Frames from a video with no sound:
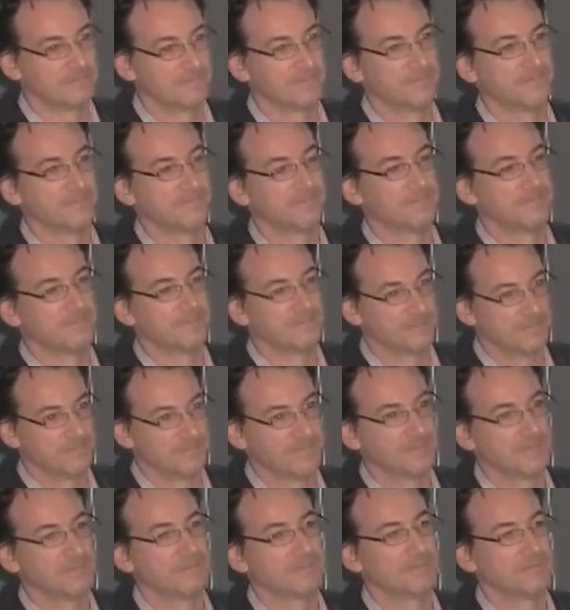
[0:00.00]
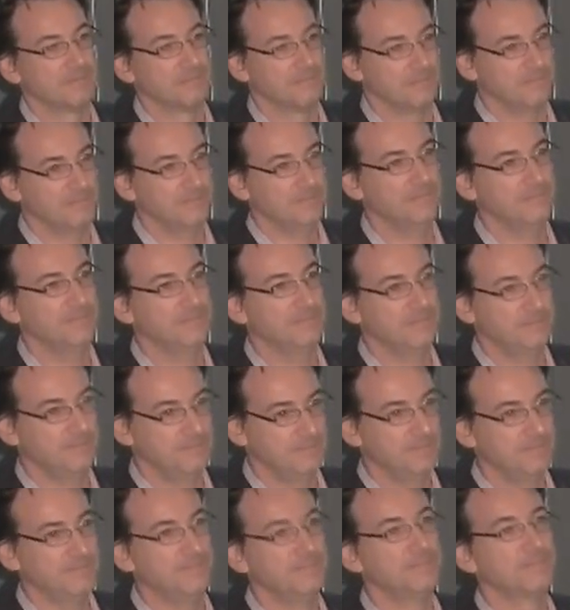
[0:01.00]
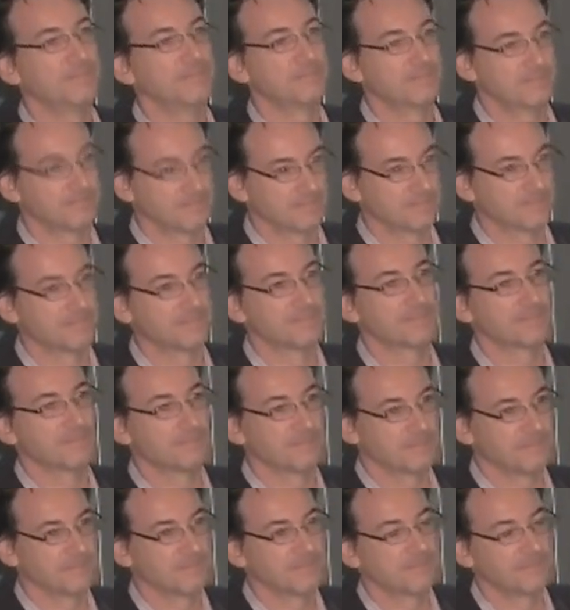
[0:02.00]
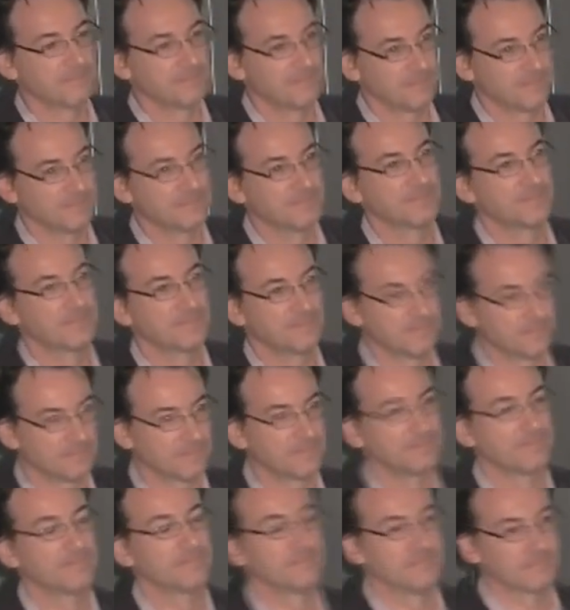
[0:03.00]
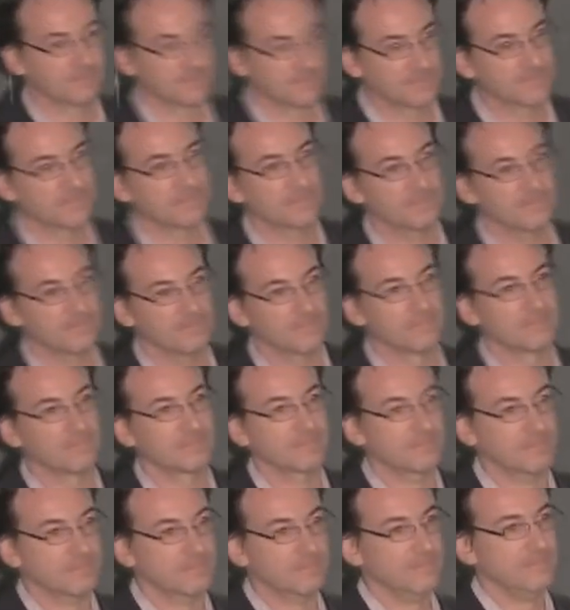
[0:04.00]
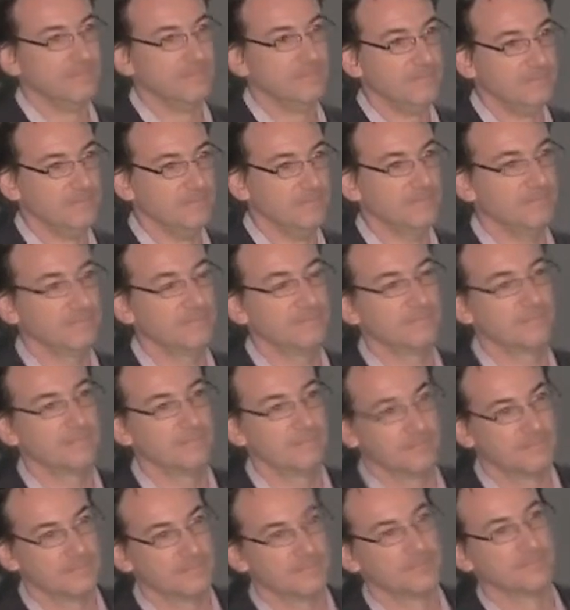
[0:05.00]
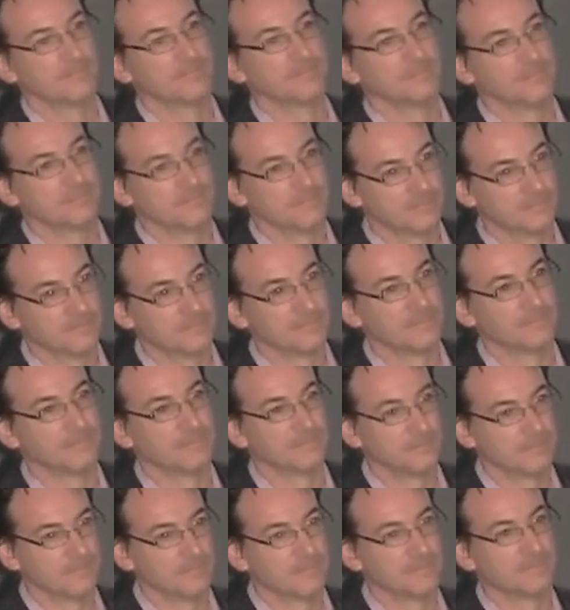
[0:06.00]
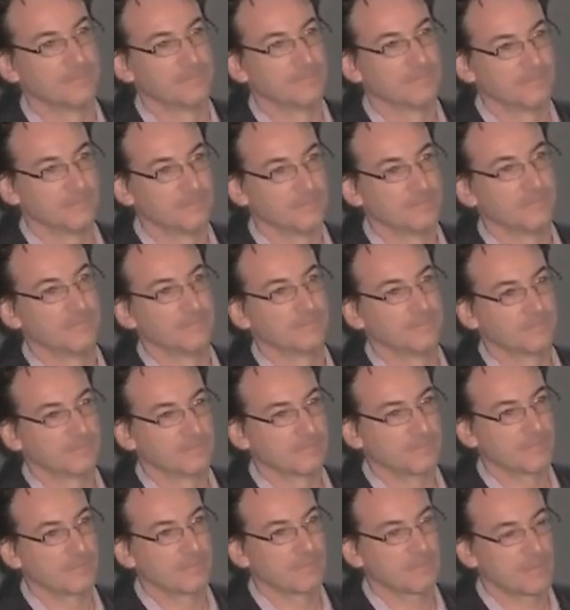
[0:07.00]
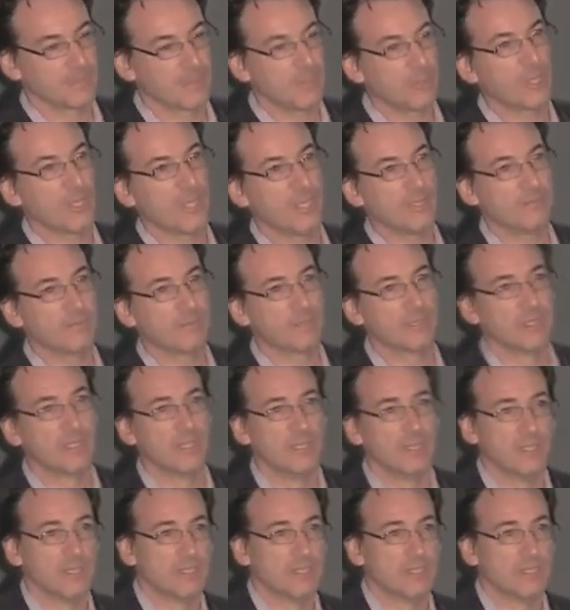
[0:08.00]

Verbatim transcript: Now how about when a robot, like right here, has to go down a step? How could you get this sort of shock absorber in there?